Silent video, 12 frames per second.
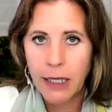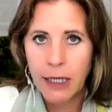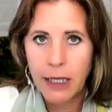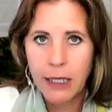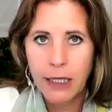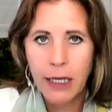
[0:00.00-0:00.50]

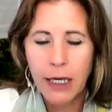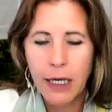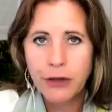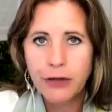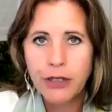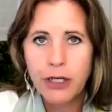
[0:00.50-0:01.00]
an
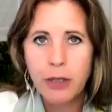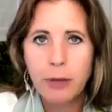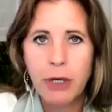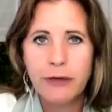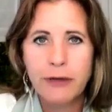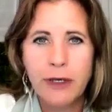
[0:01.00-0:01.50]
energetic
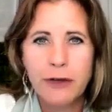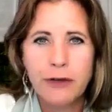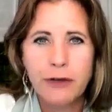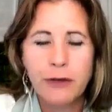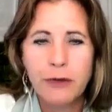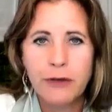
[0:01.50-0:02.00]

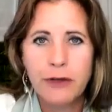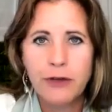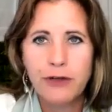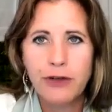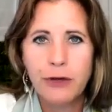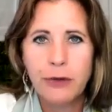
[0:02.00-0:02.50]
process to
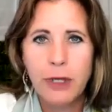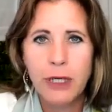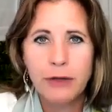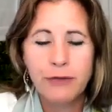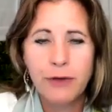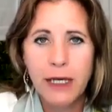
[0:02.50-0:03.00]
assist you
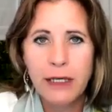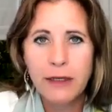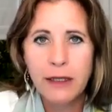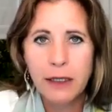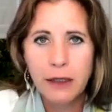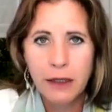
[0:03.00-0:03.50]
in
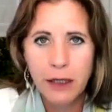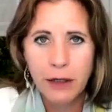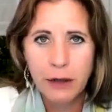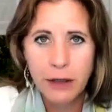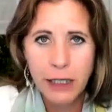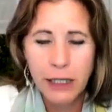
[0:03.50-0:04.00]
finding
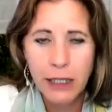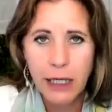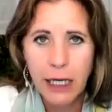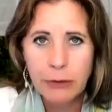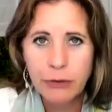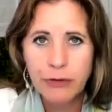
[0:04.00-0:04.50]
clarity
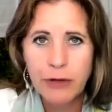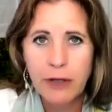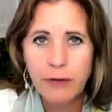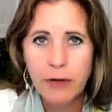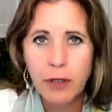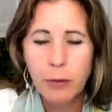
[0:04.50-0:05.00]
and
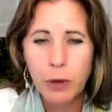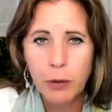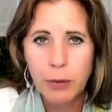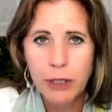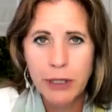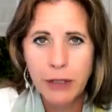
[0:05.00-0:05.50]
receiving
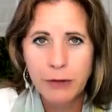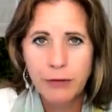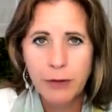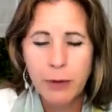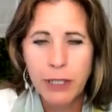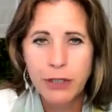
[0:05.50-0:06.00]
appropriate
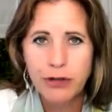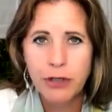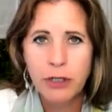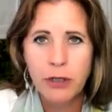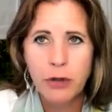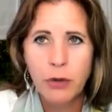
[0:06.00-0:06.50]

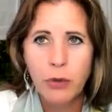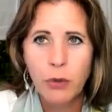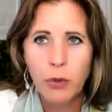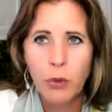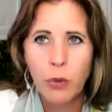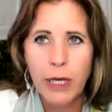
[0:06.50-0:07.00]
information
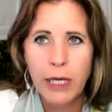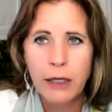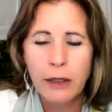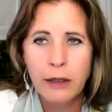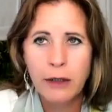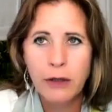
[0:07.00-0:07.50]

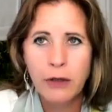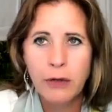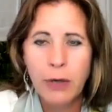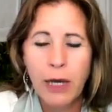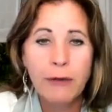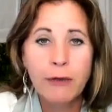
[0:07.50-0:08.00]
when
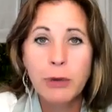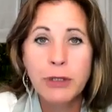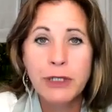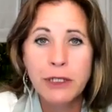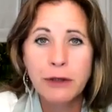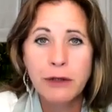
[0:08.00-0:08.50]
you have a
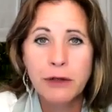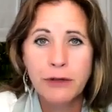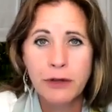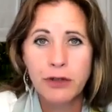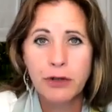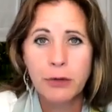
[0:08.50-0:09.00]
particular
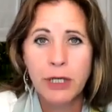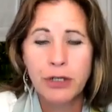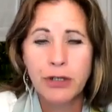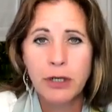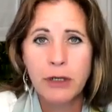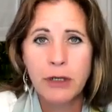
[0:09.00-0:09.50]

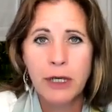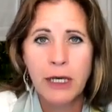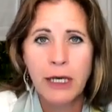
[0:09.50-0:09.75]
situation.